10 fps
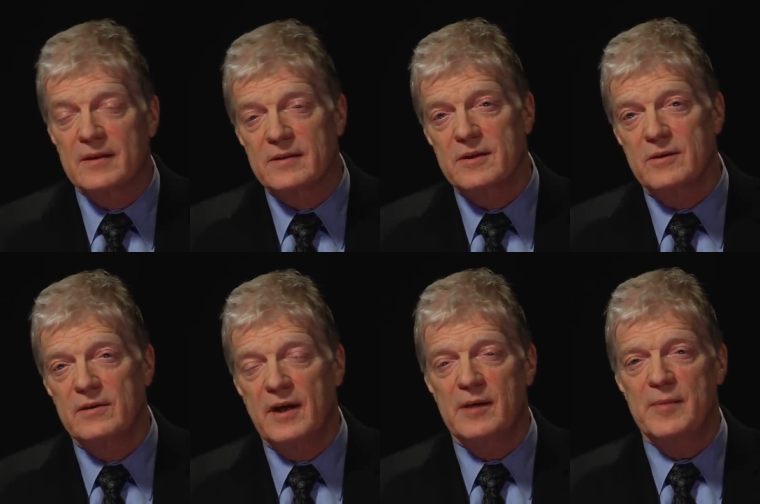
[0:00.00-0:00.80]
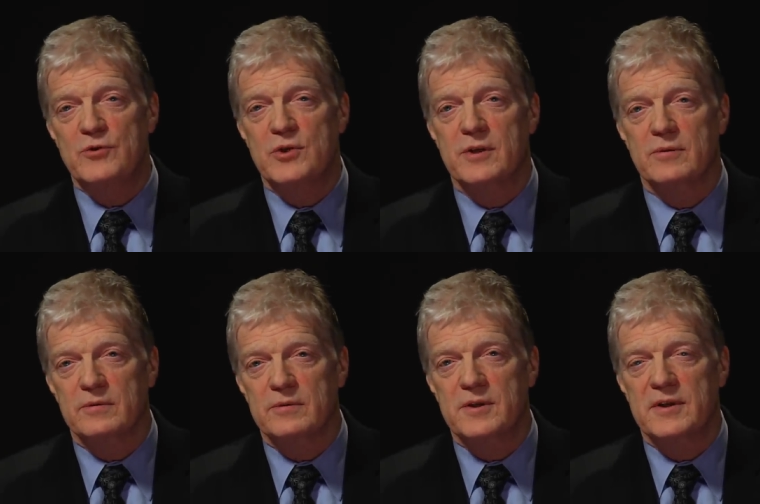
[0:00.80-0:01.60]
So elementary
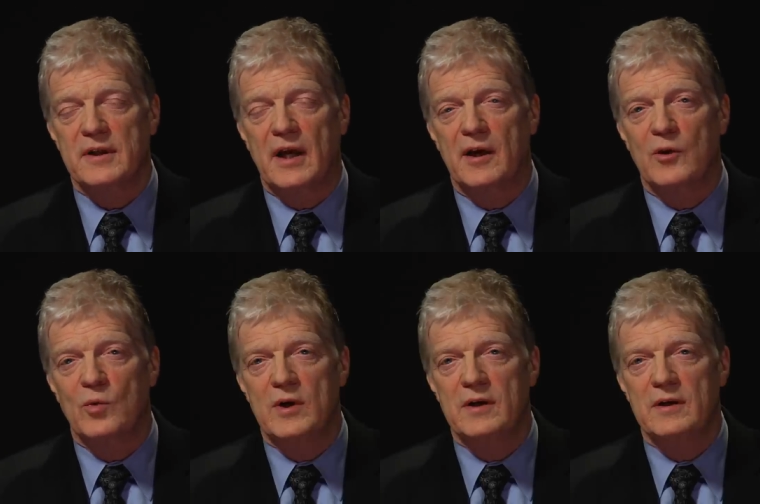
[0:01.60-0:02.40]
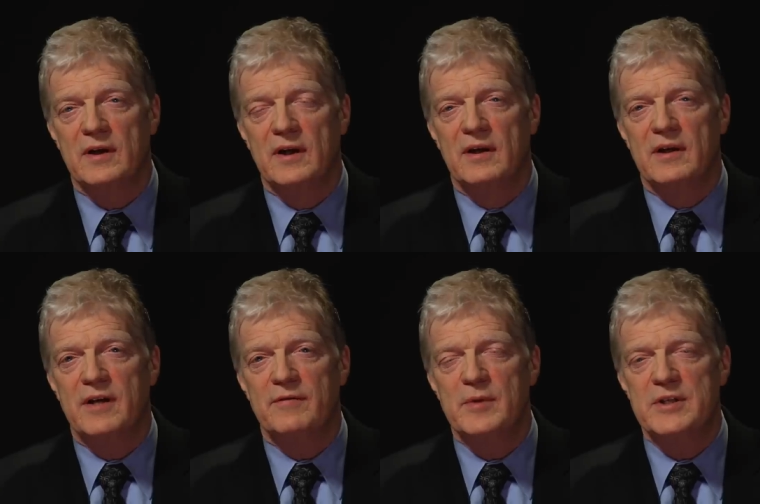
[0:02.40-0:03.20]
schools were
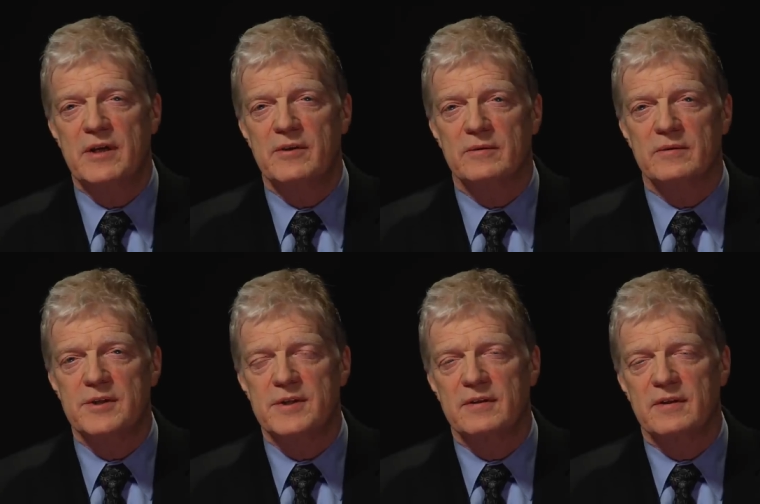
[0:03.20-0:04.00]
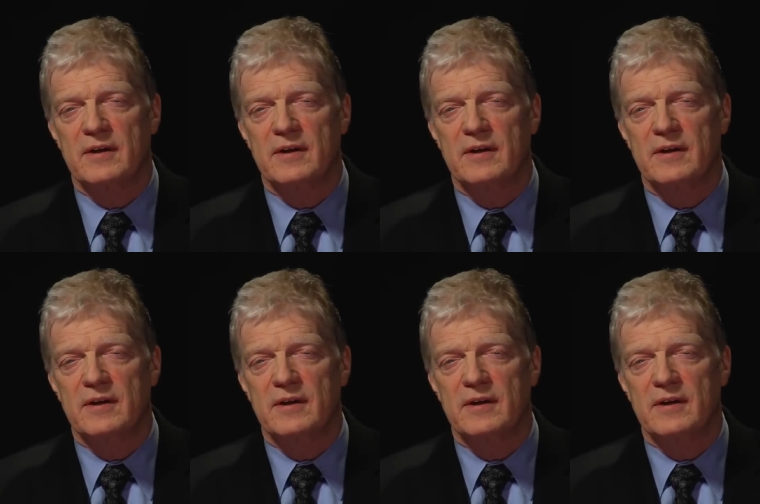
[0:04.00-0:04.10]
given materials